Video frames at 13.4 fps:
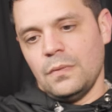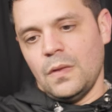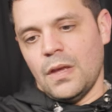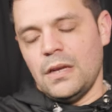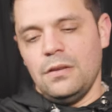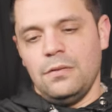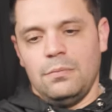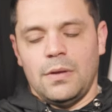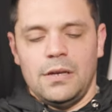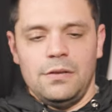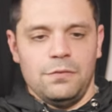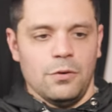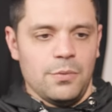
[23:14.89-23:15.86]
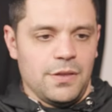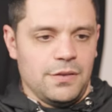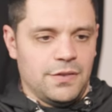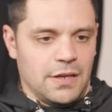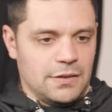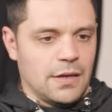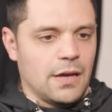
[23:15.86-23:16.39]
any any form of the
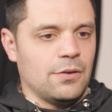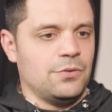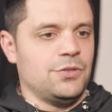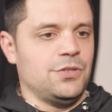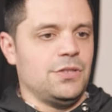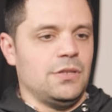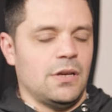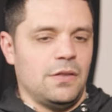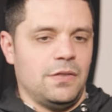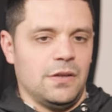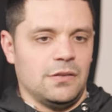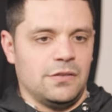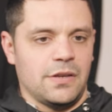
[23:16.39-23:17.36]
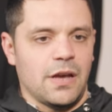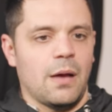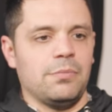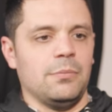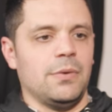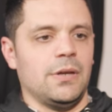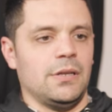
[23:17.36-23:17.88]
technology, I think, is
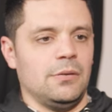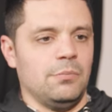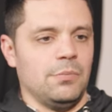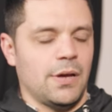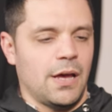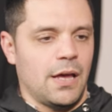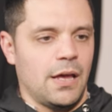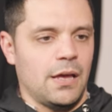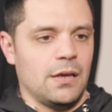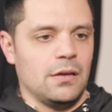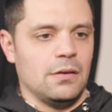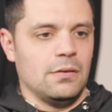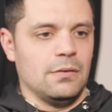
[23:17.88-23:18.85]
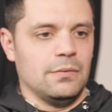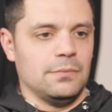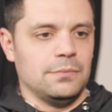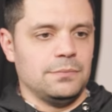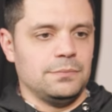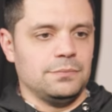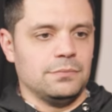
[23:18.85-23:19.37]
complemented by
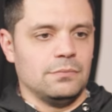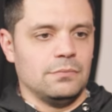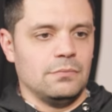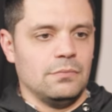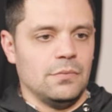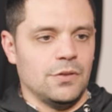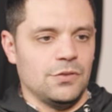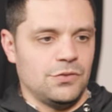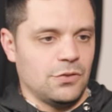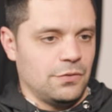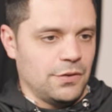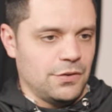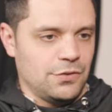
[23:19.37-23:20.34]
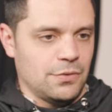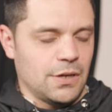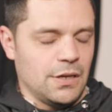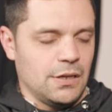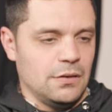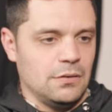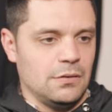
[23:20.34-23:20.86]
the service,
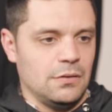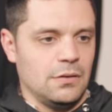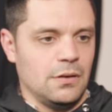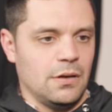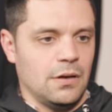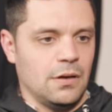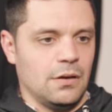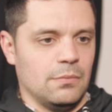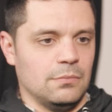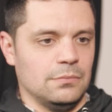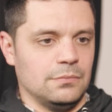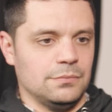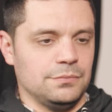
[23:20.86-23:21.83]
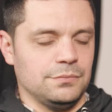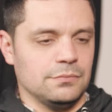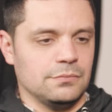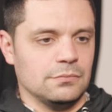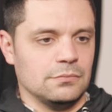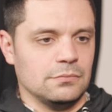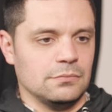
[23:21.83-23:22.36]
right? Um,
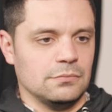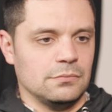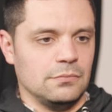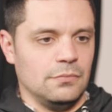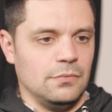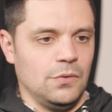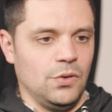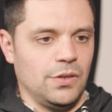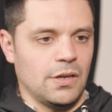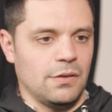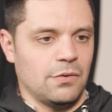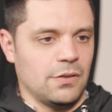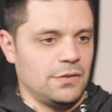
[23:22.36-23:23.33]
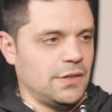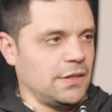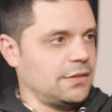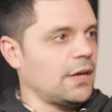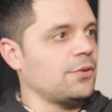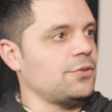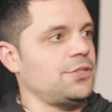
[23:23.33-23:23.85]
you can have all the
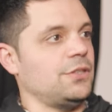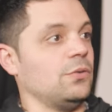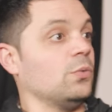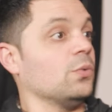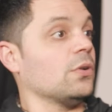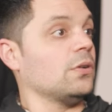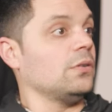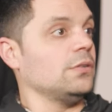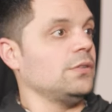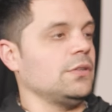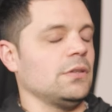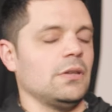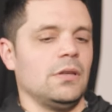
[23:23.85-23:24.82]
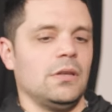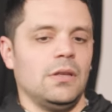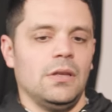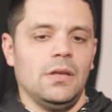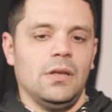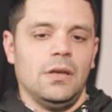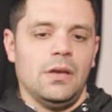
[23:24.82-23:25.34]
technology in the world
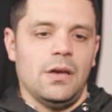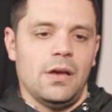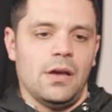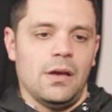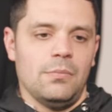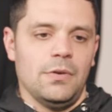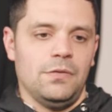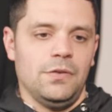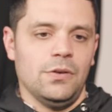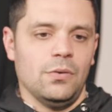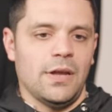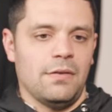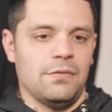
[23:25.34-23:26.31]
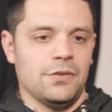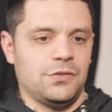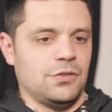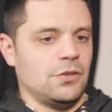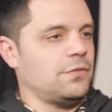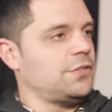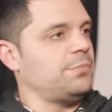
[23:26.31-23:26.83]
um, if you don't have the
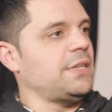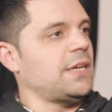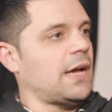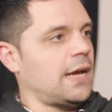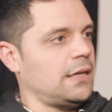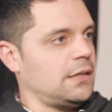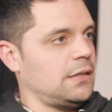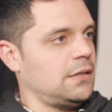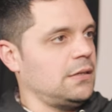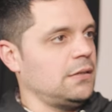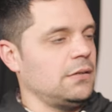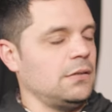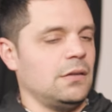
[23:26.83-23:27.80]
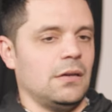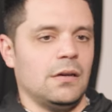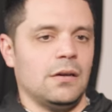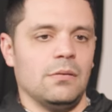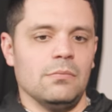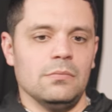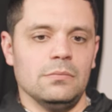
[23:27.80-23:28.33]
service behind it. Um,